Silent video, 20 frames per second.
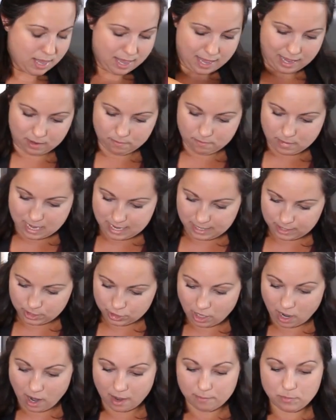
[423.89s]
And
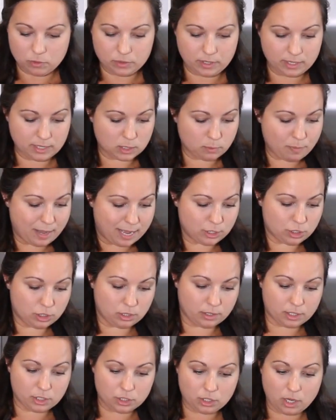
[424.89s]
I'm using a
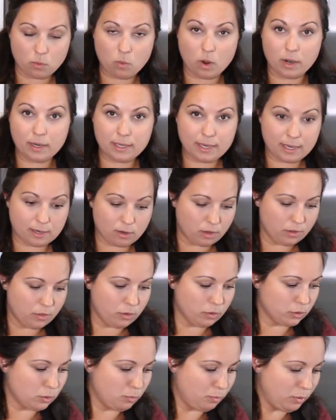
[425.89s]
spatula because I want to get all
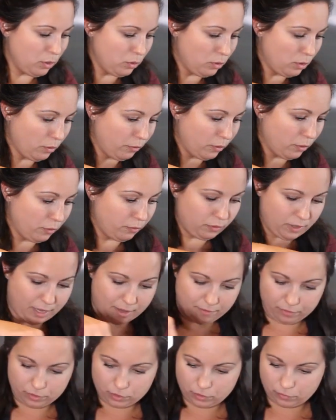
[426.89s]
those beautiful
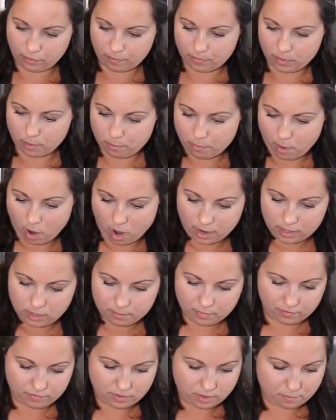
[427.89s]
flavors from the
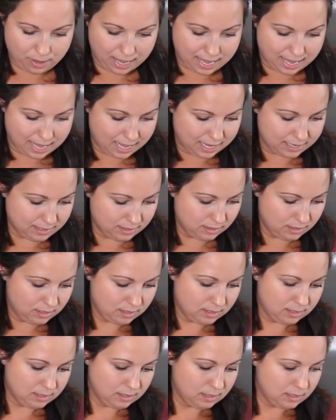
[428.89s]
bottom of the pan
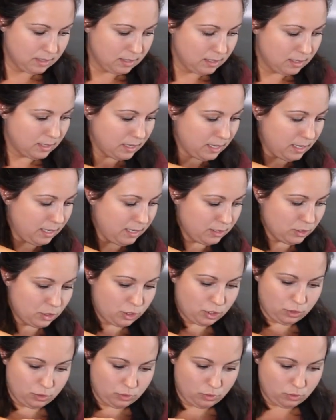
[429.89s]

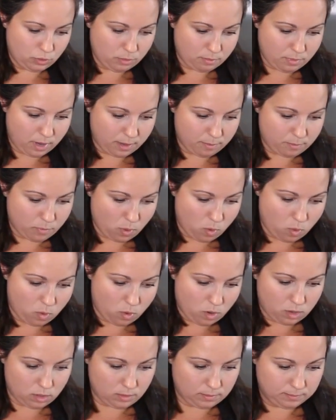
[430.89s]
into my
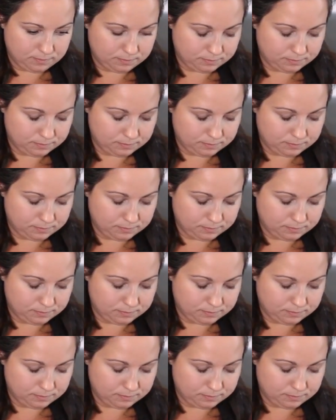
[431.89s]
bowl.